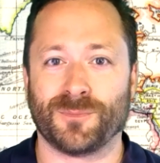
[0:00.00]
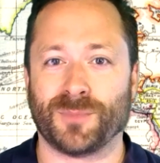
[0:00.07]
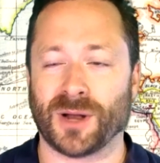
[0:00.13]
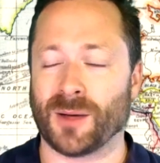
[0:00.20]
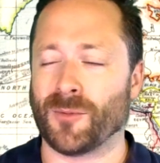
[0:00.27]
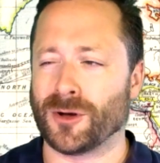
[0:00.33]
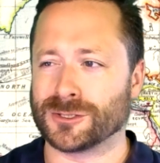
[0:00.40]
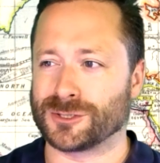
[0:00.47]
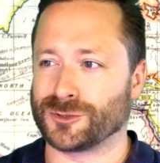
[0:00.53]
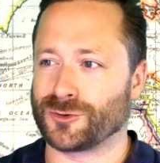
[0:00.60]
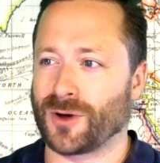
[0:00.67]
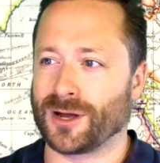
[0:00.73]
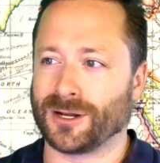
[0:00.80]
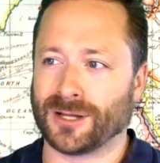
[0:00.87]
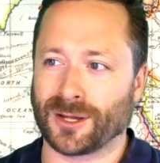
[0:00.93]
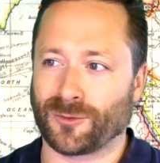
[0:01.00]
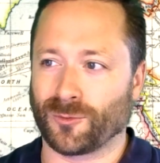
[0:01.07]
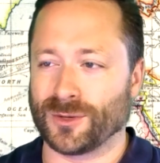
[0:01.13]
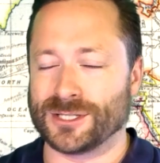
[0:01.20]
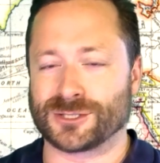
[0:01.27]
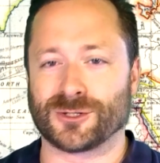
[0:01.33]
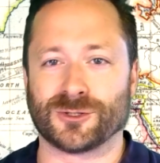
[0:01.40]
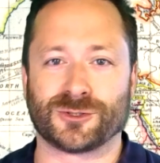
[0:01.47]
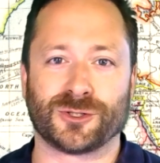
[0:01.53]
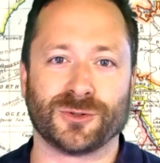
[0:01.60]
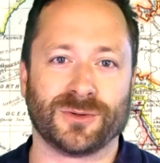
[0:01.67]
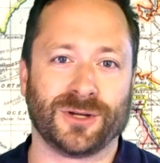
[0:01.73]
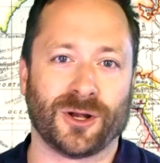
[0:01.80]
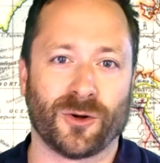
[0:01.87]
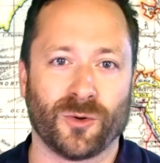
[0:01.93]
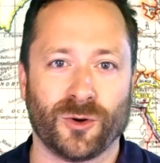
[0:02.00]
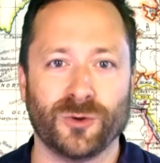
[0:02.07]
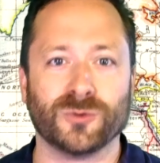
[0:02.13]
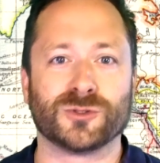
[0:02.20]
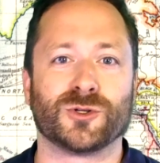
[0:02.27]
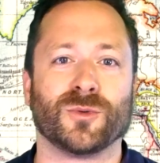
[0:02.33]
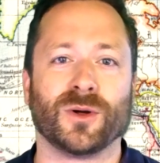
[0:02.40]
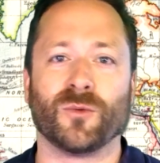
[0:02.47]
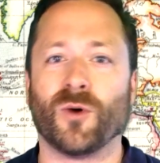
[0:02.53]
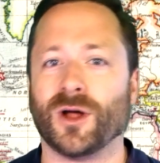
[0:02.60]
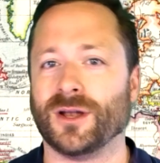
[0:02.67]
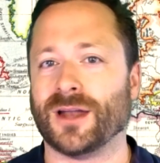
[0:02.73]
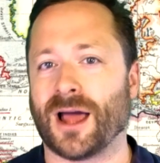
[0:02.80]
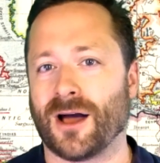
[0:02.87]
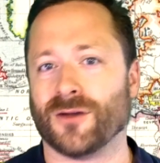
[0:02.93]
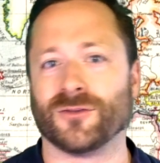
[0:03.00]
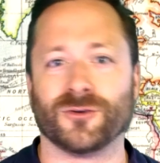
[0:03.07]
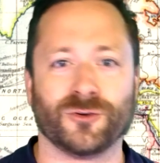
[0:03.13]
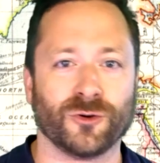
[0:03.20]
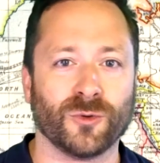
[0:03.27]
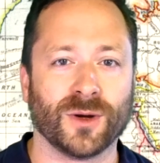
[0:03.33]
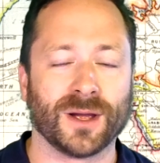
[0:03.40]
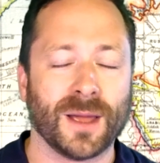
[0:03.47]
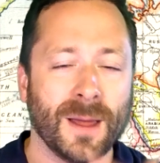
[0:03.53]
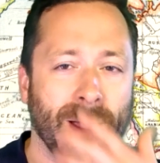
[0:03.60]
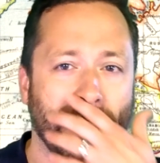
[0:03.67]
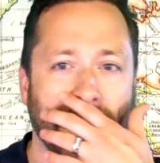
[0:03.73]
but I'm also trying to like research, you know, who's doing what and how they're doing.